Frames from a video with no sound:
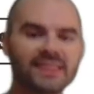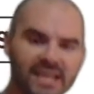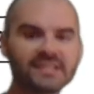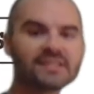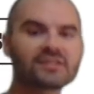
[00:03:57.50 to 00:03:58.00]

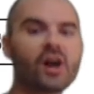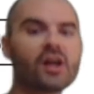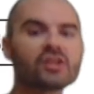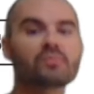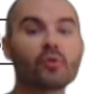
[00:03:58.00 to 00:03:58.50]
This is
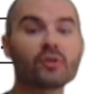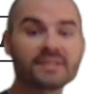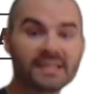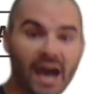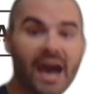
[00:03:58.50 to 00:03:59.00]
College Board's
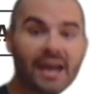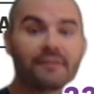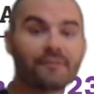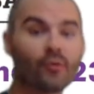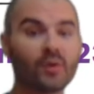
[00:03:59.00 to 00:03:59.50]

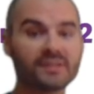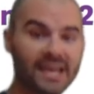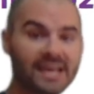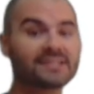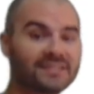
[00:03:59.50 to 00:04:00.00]
guide for
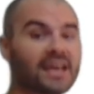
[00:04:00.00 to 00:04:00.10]
test